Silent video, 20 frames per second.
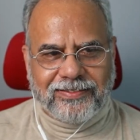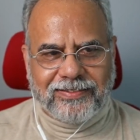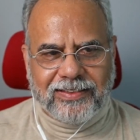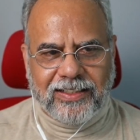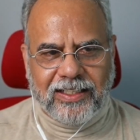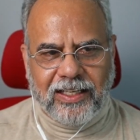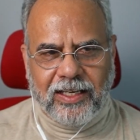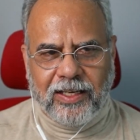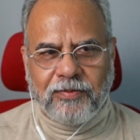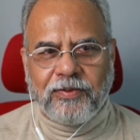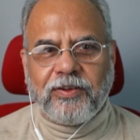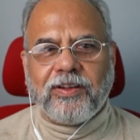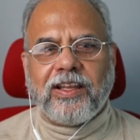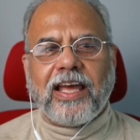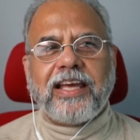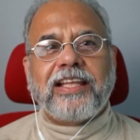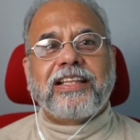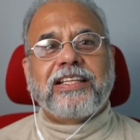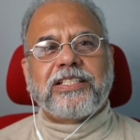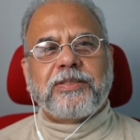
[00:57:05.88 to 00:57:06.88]
If you
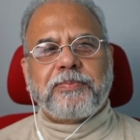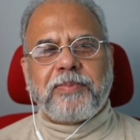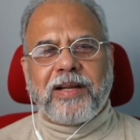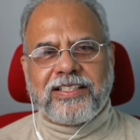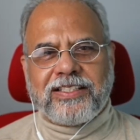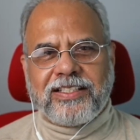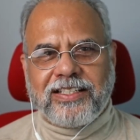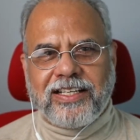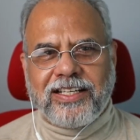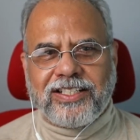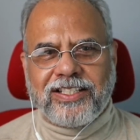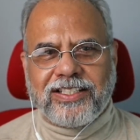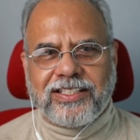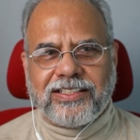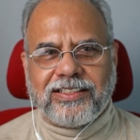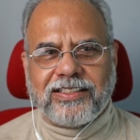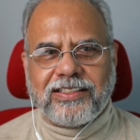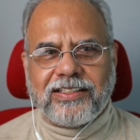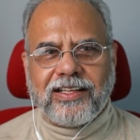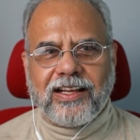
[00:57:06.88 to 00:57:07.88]
like this
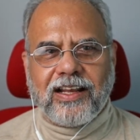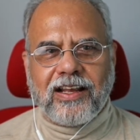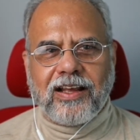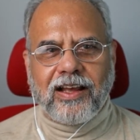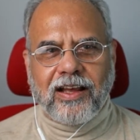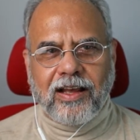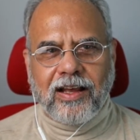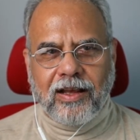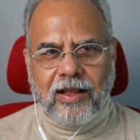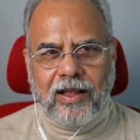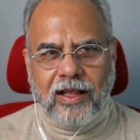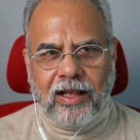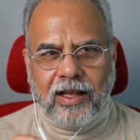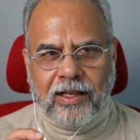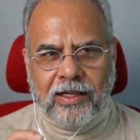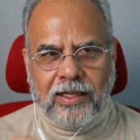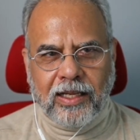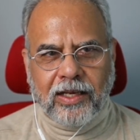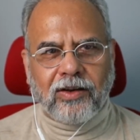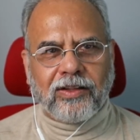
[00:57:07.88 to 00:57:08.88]
presentation,
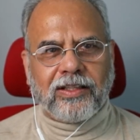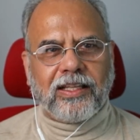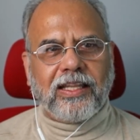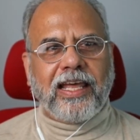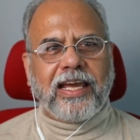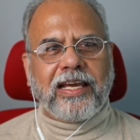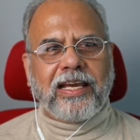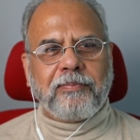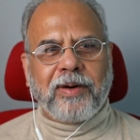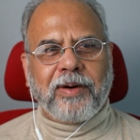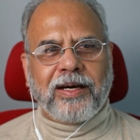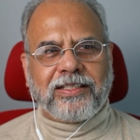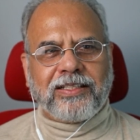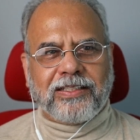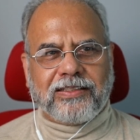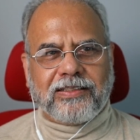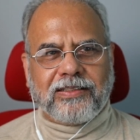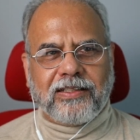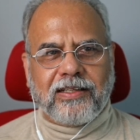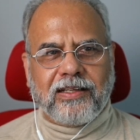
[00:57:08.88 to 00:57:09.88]
click on the like button
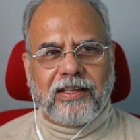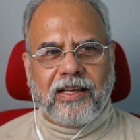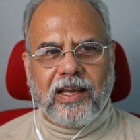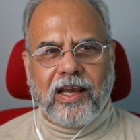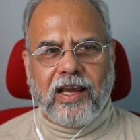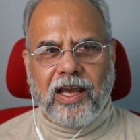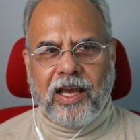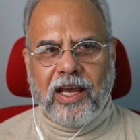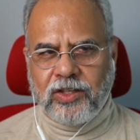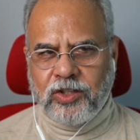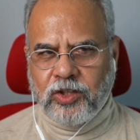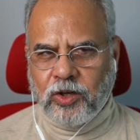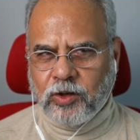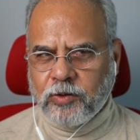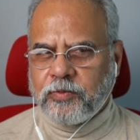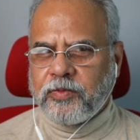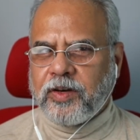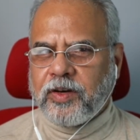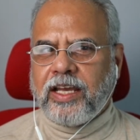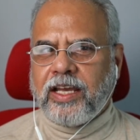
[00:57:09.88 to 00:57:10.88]
and don't
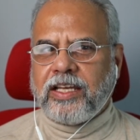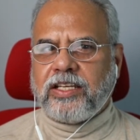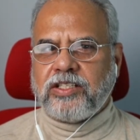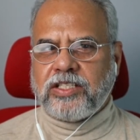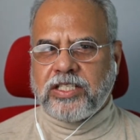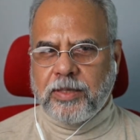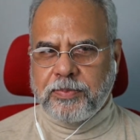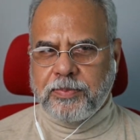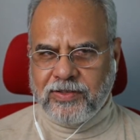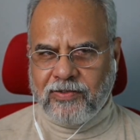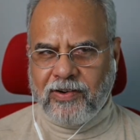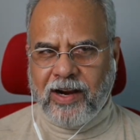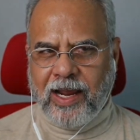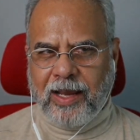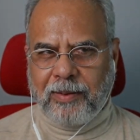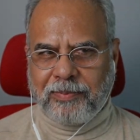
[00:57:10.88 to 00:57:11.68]
forget to subscribe.